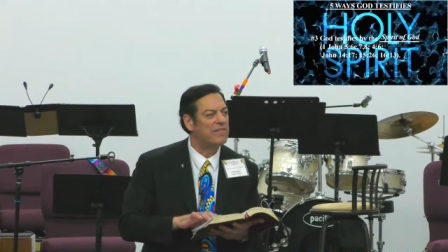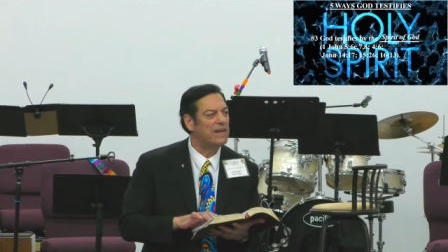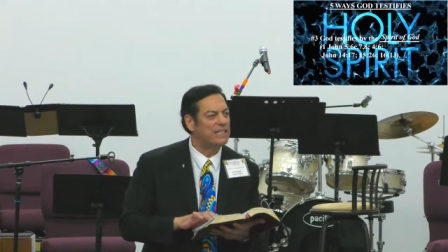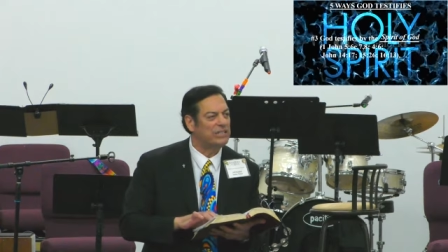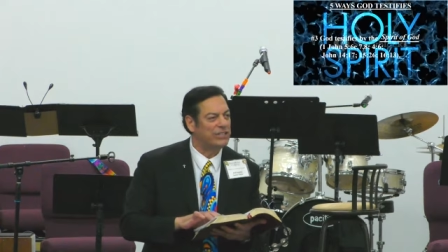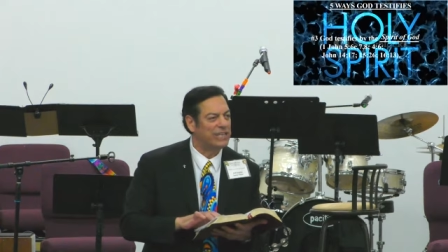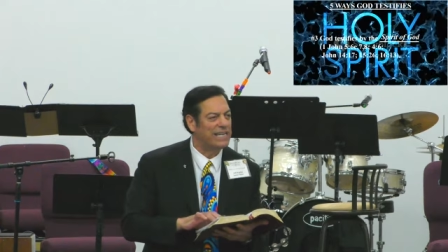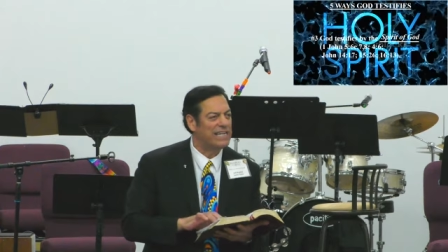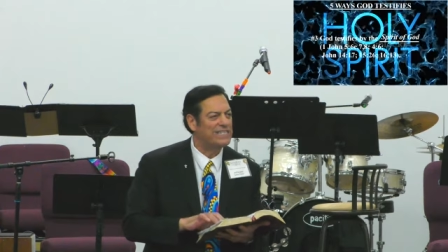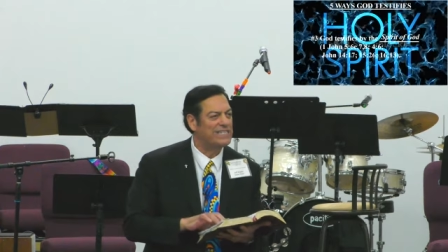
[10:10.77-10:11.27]

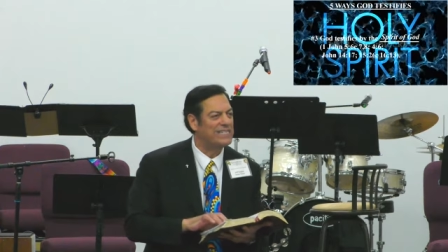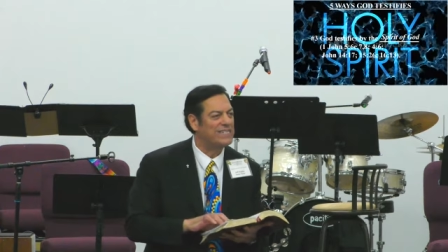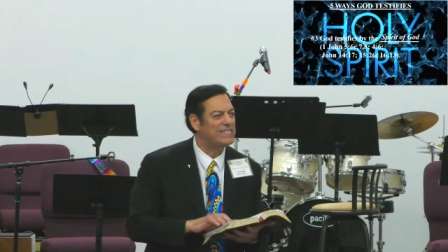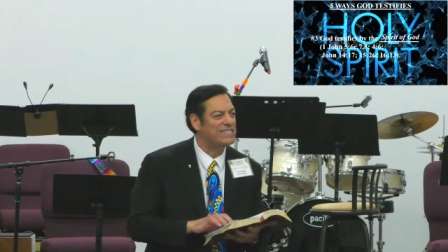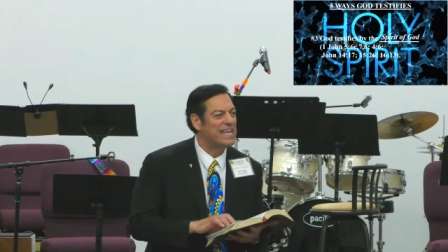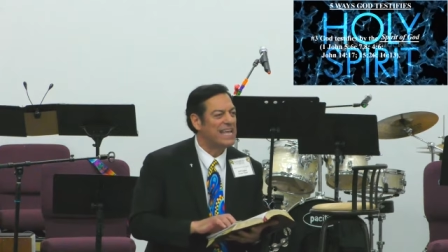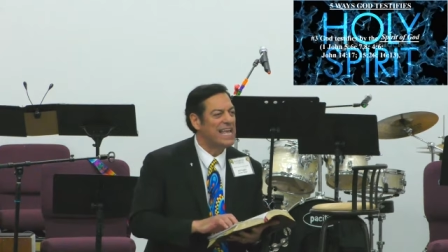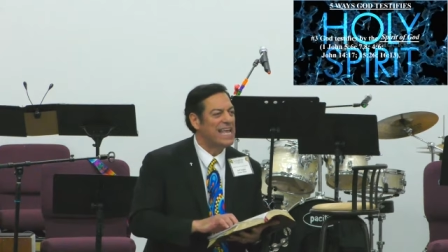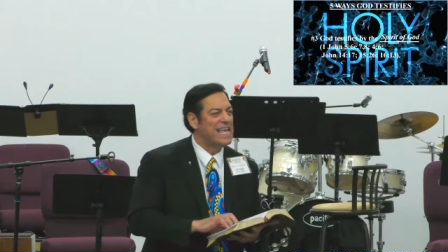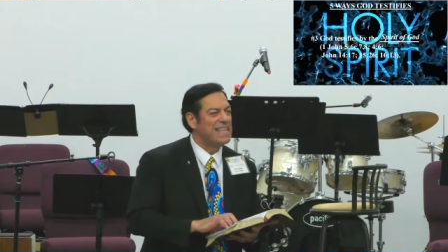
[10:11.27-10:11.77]
Jesus,
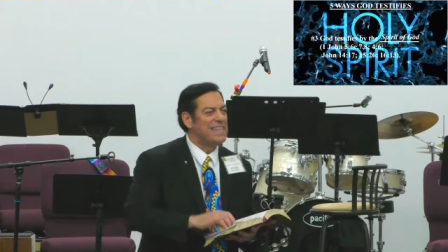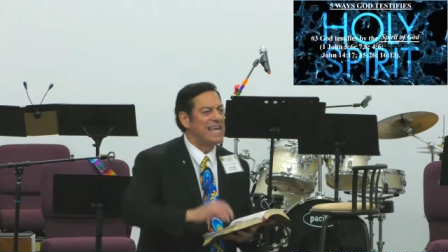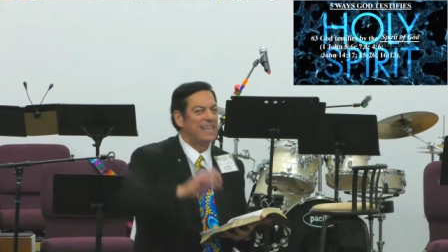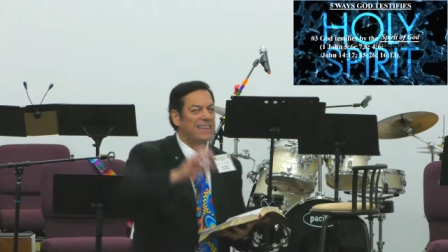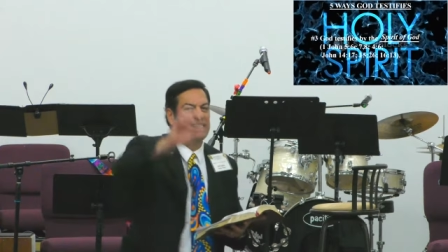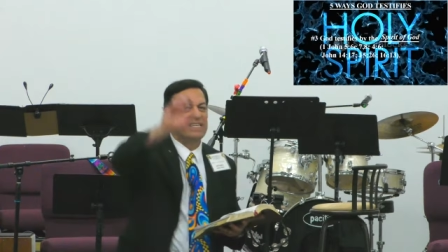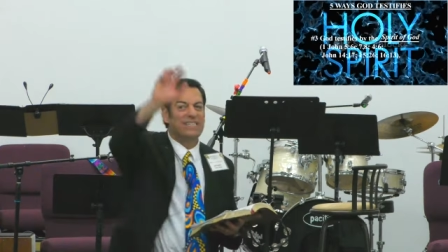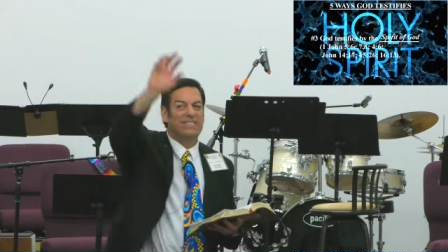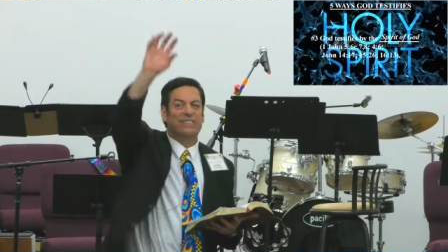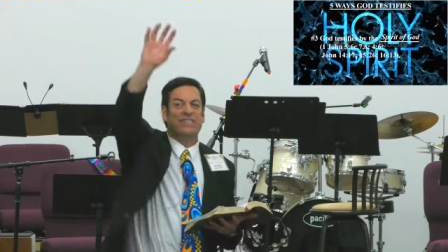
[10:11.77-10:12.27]
that
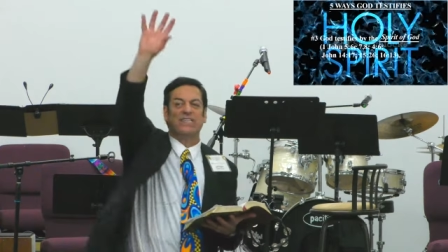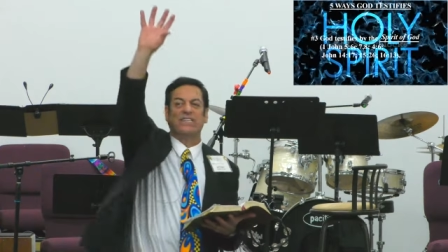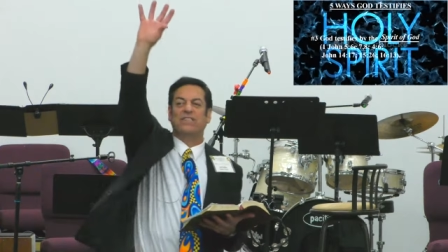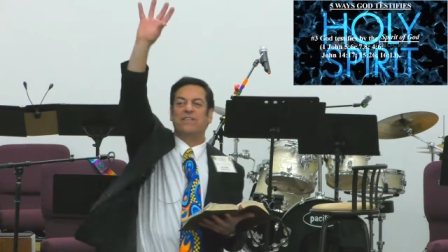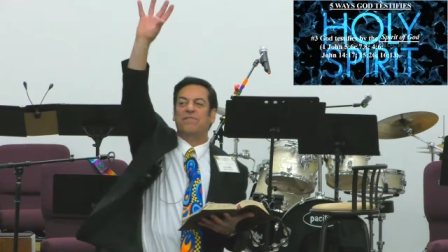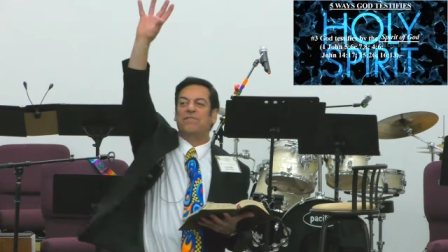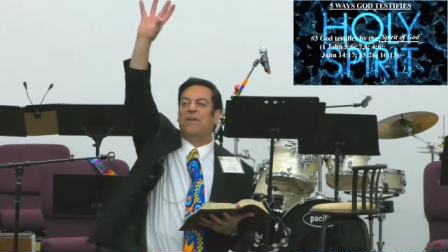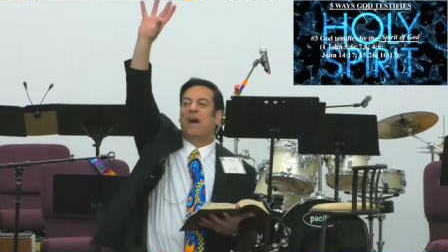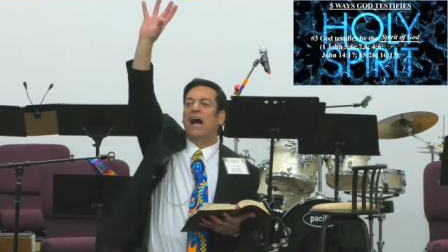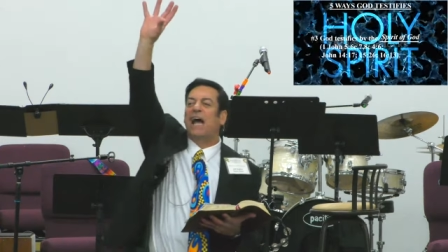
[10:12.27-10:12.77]
this
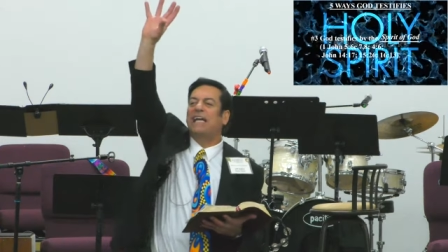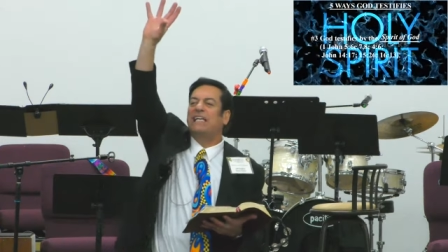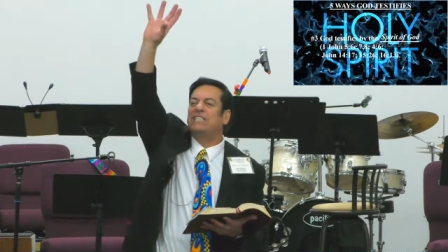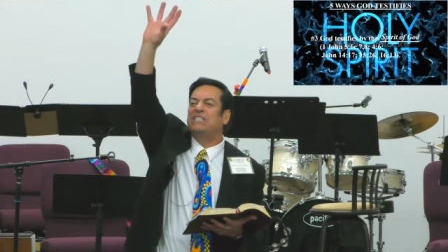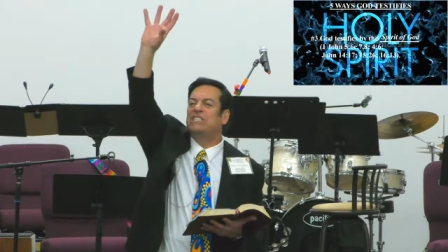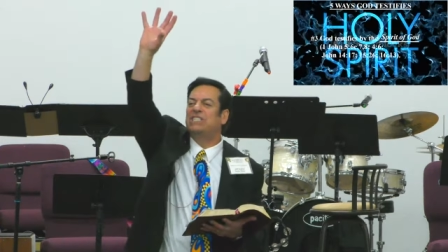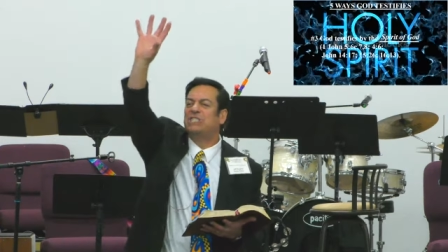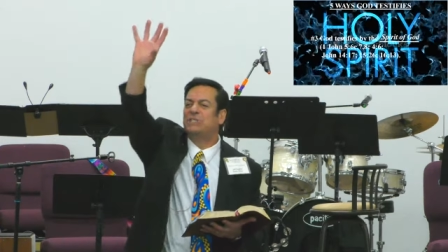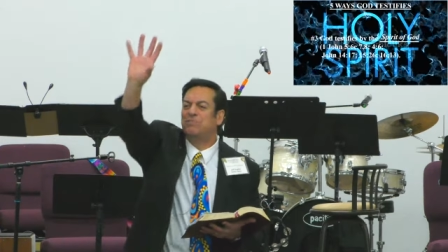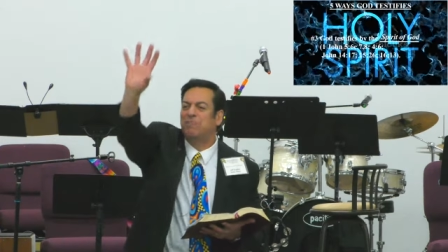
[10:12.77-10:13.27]
divine
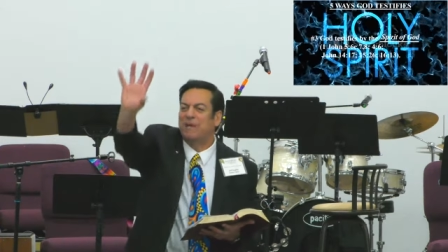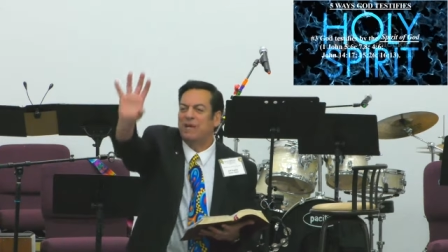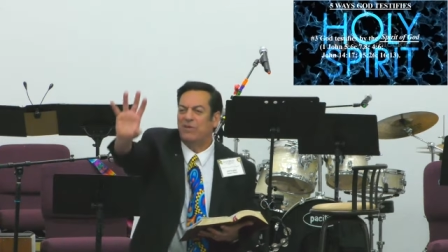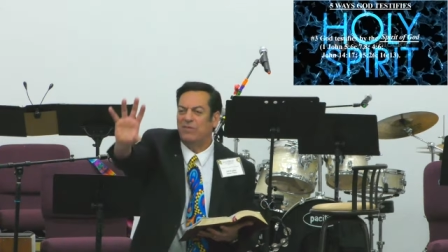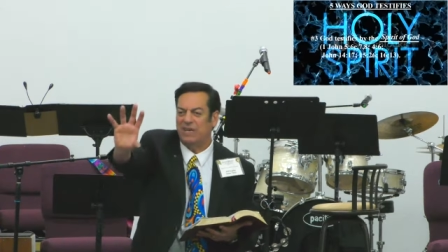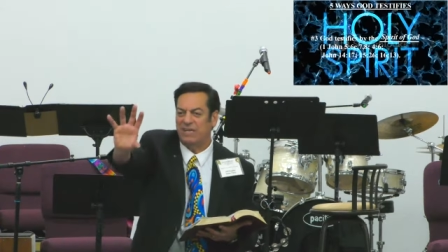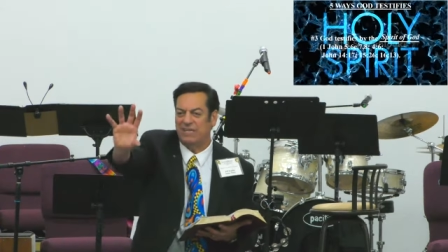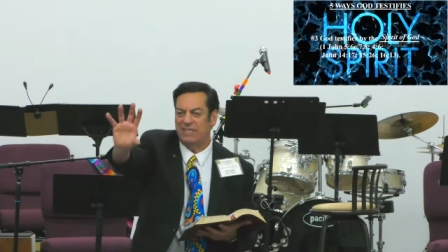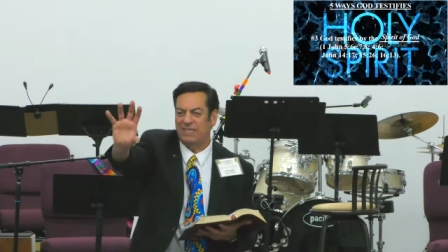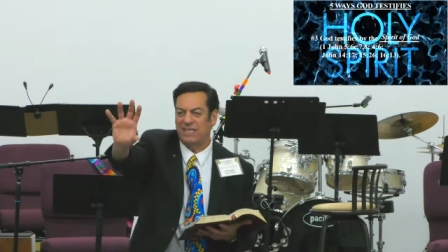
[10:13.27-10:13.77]

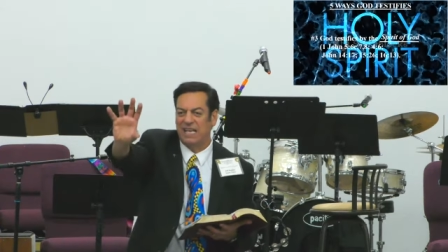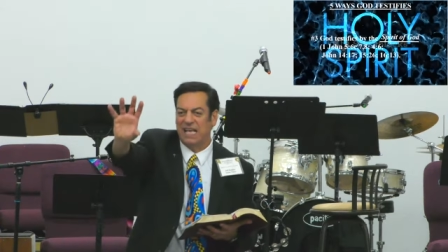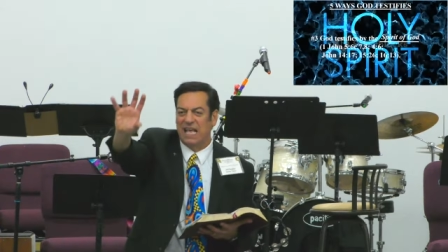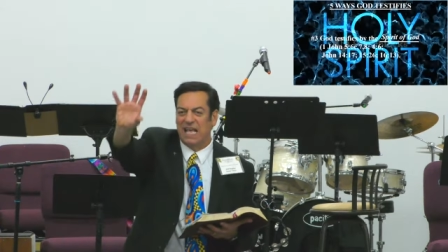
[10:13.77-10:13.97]
spirit,